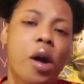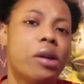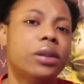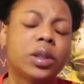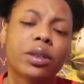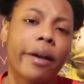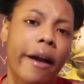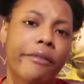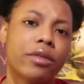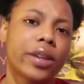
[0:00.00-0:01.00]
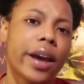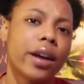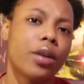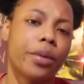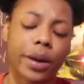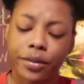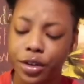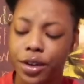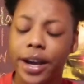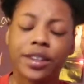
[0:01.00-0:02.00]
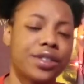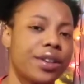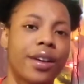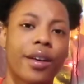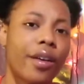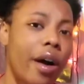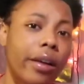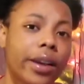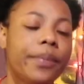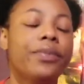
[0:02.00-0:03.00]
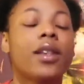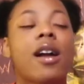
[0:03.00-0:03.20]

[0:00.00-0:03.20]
or what's on my iPhone tag or whatever you guys call it.